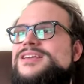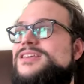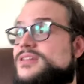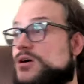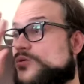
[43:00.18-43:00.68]

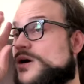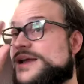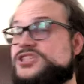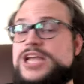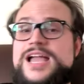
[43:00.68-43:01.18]
you know
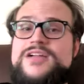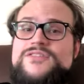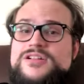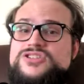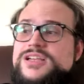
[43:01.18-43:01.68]
why jack of
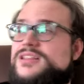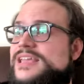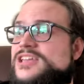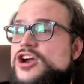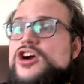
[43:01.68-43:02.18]
all trade
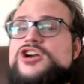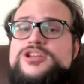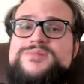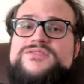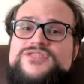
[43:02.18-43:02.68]
like an
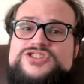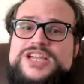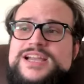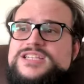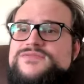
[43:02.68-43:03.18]
argument for
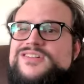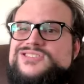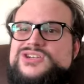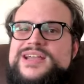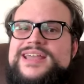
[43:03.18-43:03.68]
jacks of all
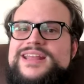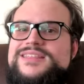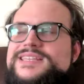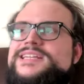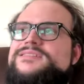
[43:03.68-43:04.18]
trade
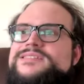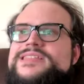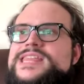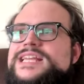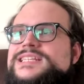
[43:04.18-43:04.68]
these are the
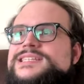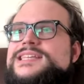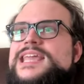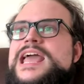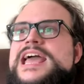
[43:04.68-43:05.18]
things it's
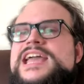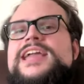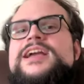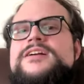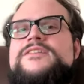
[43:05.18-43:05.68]
like
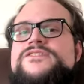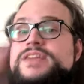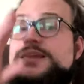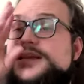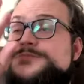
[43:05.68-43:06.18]
gary
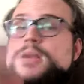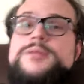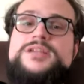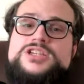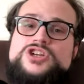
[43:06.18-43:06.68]
vee has
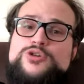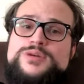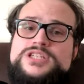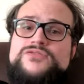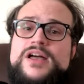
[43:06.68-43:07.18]
brought me so
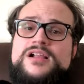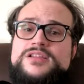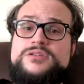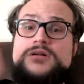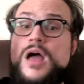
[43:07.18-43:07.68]
much
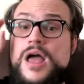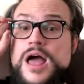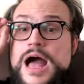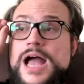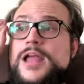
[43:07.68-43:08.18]
value
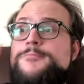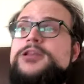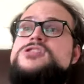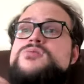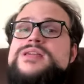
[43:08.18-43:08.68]
i'd
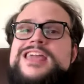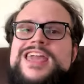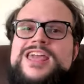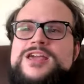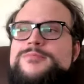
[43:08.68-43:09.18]
be doing
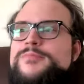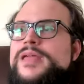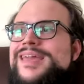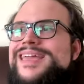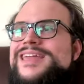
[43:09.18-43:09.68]

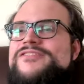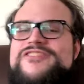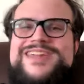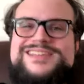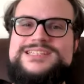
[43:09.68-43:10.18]
him and
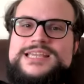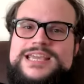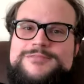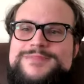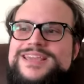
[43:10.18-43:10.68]
fans
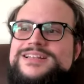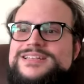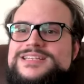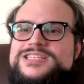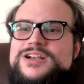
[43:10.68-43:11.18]
like me a
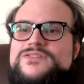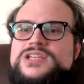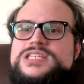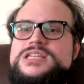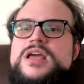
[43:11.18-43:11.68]

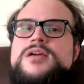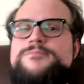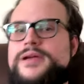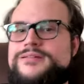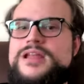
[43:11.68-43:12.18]
disservice
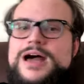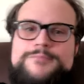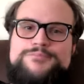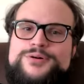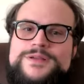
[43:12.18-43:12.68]
by
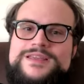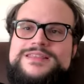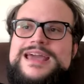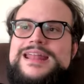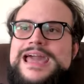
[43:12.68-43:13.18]
not putting
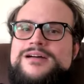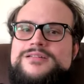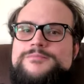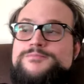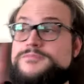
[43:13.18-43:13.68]
that
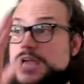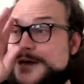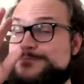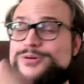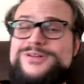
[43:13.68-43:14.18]
out,
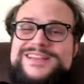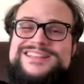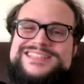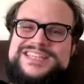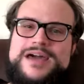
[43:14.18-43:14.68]
not putting
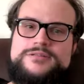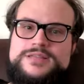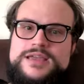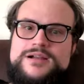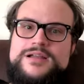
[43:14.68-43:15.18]
this
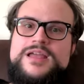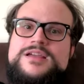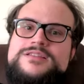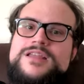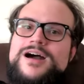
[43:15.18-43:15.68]
out there,
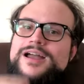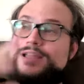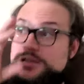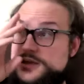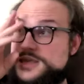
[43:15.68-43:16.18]

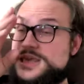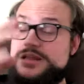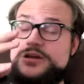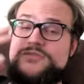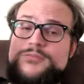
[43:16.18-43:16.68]
not
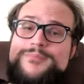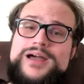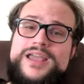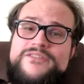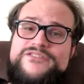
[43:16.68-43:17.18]
getting over
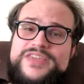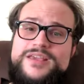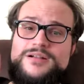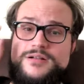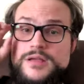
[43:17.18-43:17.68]
my
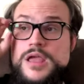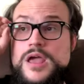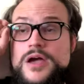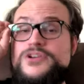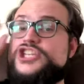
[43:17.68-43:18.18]
fear
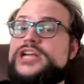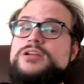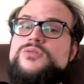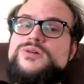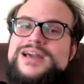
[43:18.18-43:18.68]
of
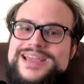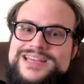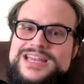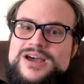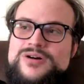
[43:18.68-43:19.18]
sharing what I
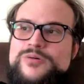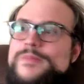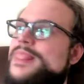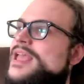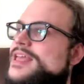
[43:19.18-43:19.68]

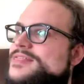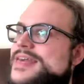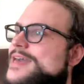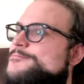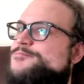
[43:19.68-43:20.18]
know
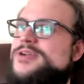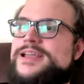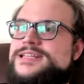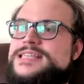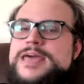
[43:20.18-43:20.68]
that
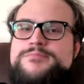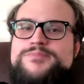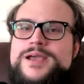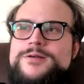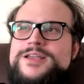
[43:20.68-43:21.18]
breaks that
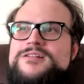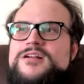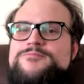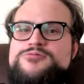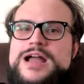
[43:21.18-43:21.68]
barrier
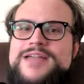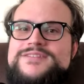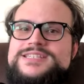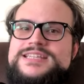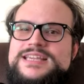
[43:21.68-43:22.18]
of
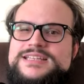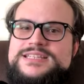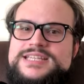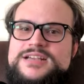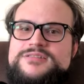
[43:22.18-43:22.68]
privacy and
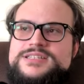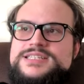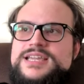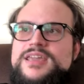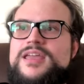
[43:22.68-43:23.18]

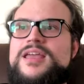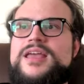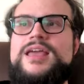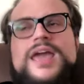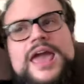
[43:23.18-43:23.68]
secrecy
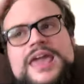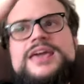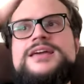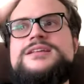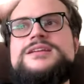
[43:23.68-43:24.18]

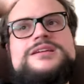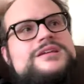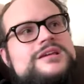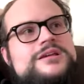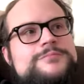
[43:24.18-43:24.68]
and
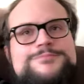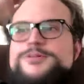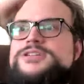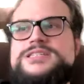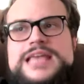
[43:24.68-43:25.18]

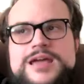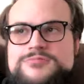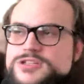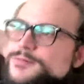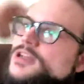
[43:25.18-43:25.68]
puts
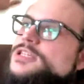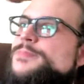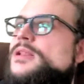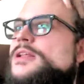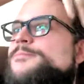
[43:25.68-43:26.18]
that
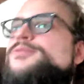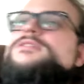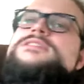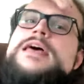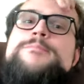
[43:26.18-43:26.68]
responsibility,
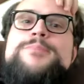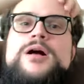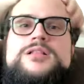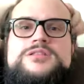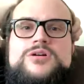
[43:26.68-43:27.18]
puts that
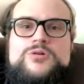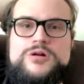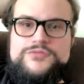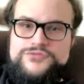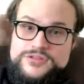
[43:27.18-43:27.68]
ball in the
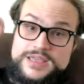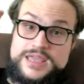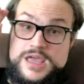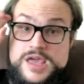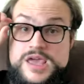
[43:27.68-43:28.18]
court for
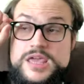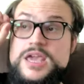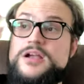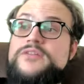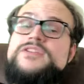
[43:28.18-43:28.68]
like
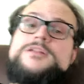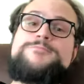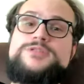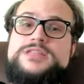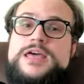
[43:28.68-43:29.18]
Gary Vee to
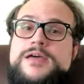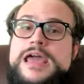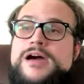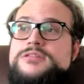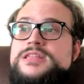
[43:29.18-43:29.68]
put that
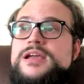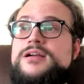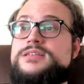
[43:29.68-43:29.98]
out there.